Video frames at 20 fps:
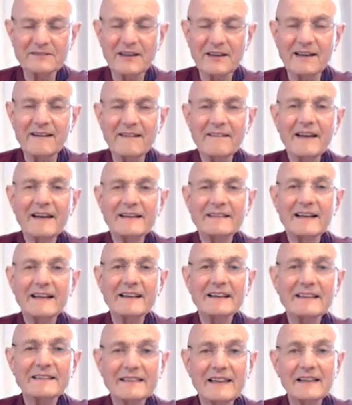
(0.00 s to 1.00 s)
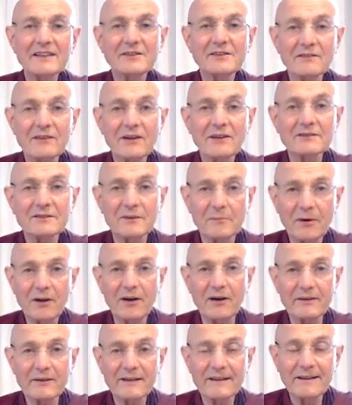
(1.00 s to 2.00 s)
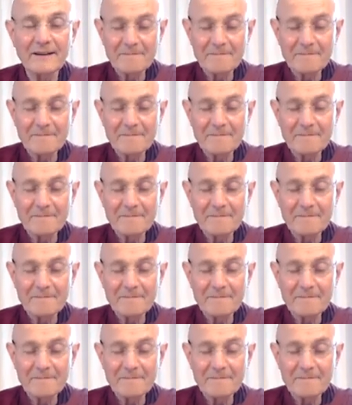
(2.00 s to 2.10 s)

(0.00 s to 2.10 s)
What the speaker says: feeling? Then in a sense you've lost the plot.